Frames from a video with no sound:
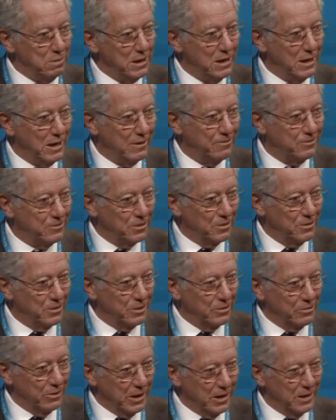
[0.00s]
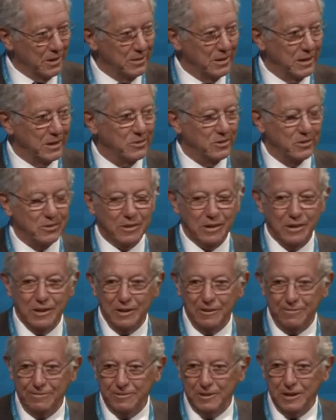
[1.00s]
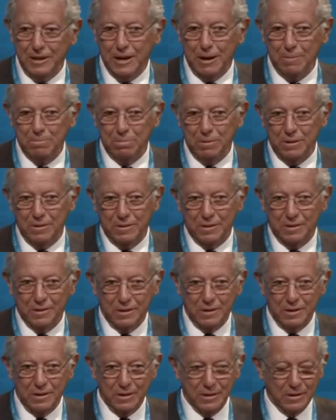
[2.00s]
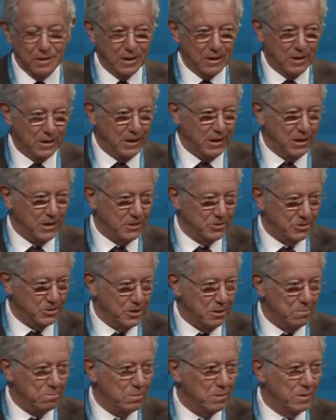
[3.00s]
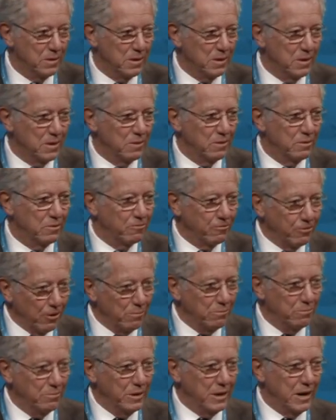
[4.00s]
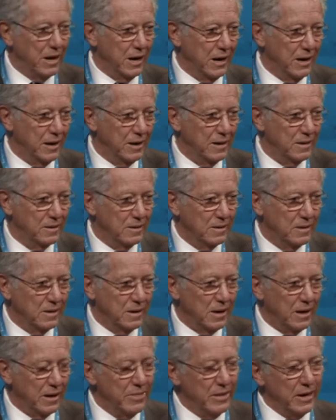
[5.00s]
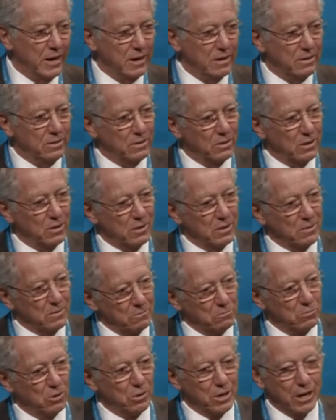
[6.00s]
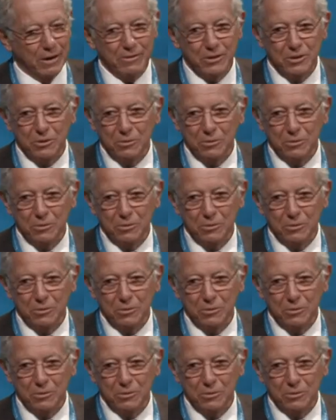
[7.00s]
been left on the ground. They just lifted up into the airship from the air and then brought over